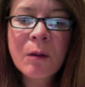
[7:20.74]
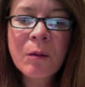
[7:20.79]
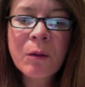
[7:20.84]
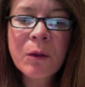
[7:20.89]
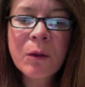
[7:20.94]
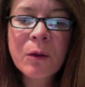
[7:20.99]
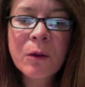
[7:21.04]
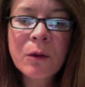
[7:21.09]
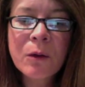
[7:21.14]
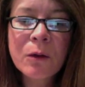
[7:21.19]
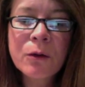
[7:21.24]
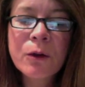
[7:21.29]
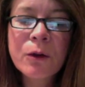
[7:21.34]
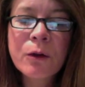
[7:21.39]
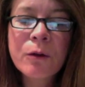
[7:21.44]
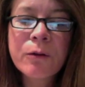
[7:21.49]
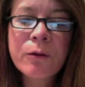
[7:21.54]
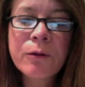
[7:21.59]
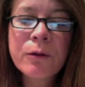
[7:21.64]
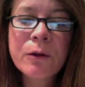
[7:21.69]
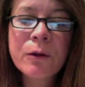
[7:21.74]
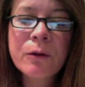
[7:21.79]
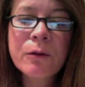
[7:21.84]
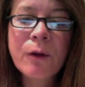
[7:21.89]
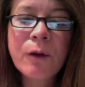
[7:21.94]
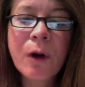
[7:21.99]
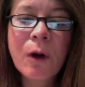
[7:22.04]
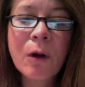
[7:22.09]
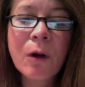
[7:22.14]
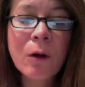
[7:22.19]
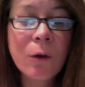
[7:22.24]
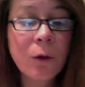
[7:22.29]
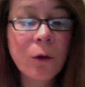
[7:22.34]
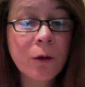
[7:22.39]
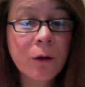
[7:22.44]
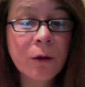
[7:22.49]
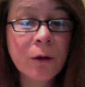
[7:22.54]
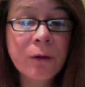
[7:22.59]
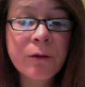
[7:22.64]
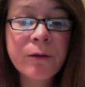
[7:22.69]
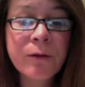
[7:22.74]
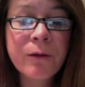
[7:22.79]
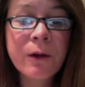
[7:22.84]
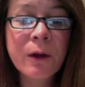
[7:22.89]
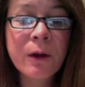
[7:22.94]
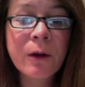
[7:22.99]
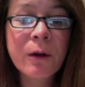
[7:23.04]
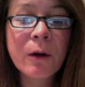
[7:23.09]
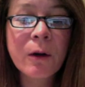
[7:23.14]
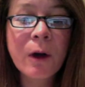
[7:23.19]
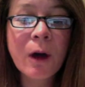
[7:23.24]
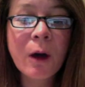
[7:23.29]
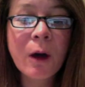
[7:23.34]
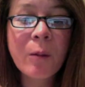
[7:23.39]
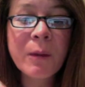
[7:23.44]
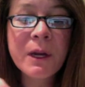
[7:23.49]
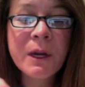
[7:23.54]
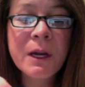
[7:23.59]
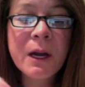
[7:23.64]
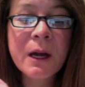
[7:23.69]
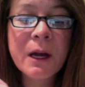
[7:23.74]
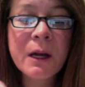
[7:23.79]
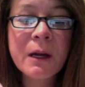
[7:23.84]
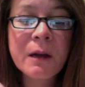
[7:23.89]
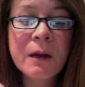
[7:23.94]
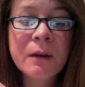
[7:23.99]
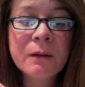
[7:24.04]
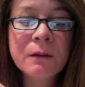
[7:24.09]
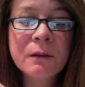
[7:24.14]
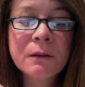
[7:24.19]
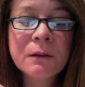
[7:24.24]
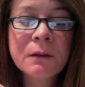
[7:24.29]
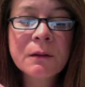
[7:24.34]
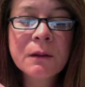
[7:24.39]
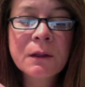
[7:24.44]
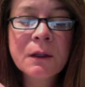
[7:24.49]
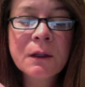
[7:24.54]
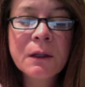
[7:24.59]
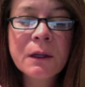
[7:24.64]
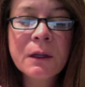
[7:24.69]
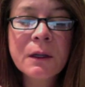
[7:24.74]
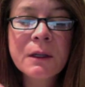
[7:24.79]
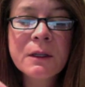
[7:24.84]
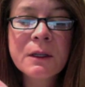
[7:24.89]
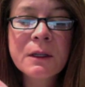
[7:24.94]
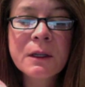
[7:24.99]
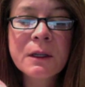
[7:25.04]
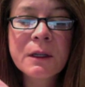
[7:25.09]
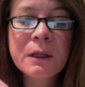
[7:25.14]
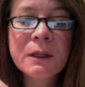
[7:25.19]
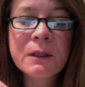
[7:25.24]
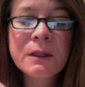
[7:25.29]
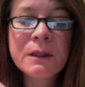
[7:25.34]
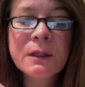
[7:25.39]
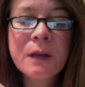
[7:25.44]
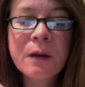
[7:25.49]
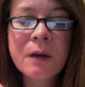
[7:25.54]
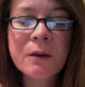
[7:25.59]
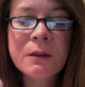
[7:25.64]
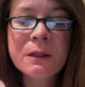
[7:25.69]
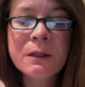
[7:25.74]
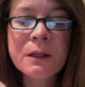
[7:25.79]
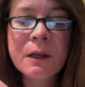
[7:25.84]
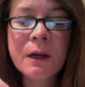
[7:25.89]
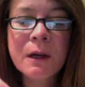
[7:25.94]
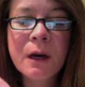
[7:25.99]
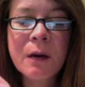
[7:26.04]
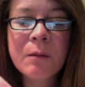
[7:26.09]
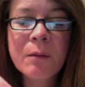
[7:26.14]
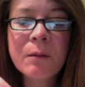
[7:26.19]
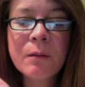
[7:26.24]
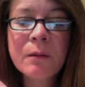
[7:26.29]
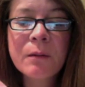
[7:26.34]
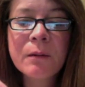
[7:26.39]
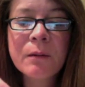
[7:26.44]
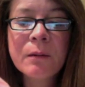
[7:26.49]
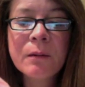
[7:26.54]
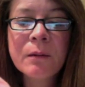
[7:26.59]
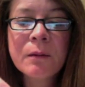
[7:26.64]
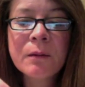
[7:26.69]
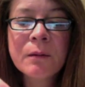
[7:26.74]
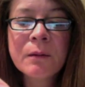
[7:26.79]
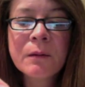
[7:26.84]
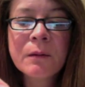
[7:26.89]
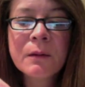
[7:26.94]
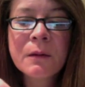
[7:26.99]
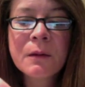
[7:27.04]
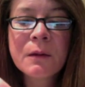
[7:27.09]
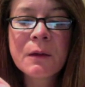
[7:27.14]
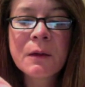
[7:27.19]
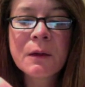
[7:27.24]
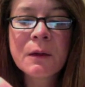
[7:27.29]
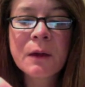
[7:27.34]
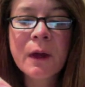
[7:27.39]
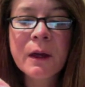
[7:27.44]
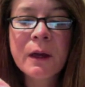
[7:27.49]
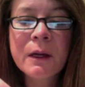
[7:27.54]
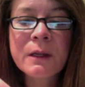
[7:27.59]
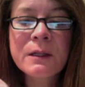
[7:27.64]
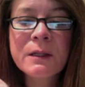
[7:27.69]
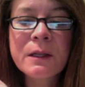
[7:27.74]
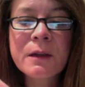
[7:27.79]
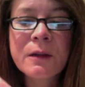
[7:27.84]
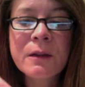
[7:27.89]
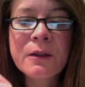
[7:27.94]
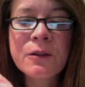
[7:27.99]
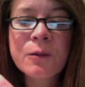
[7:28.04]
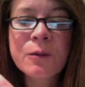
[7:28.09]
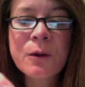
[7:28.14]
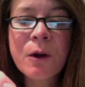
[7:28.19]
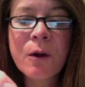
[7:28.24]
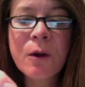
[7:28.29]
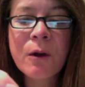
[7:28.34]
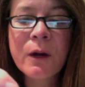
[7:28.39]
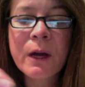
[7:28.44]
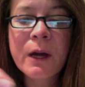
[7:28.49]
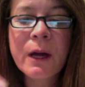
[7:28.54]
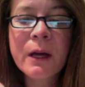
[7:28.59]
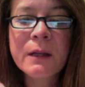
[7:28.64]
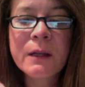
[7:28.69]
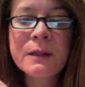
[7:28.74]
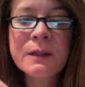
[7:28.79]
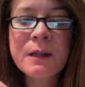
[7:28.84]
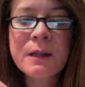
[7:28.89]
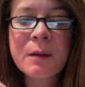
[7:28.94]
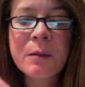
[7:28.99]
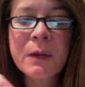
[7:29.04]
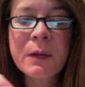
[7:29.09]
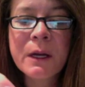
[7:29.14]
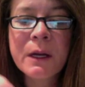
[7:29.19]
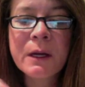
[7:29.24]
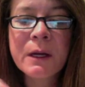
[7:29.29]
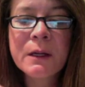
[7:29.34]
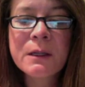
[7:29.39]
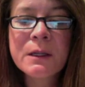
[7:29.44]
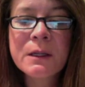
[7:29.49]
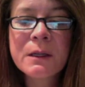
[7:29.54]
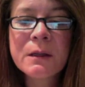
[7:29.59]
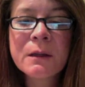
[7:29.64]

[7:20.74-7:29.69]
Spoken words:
Pull your Fluval or your filler up and down until it soaks it up. And like I said, this one already had some in it.